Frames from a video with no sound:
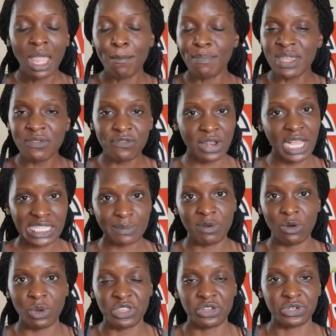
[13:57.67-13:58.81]
be
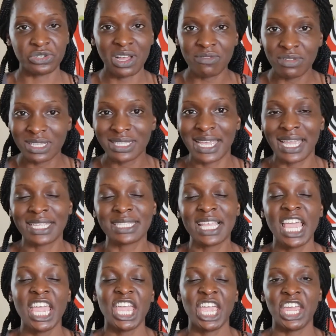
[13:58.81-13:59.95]
flexible with your travel dates
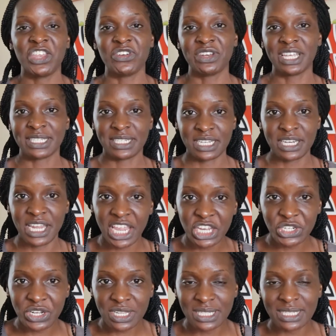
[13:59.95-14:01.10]
and your
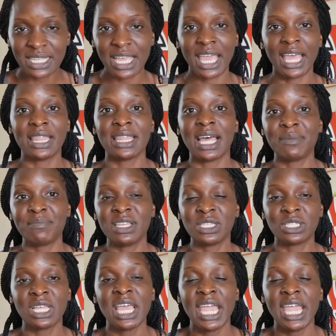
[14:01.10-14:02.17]
destinations, and that means